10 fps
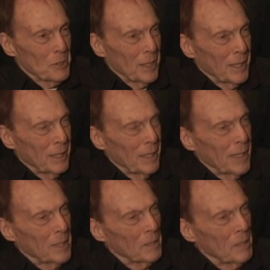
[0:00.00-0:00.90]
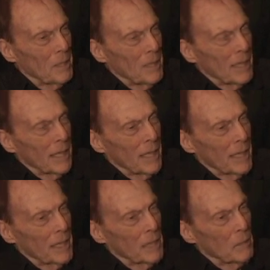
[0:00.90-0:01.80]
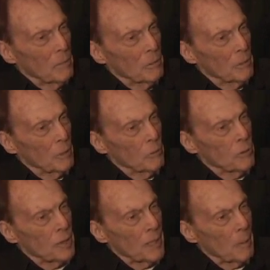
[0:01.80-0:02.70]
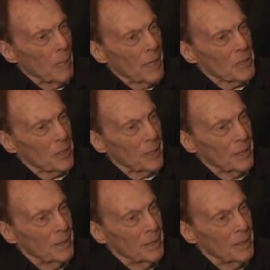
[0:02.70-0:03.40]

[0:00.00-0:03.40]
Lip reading: that a lady with growth neoplastic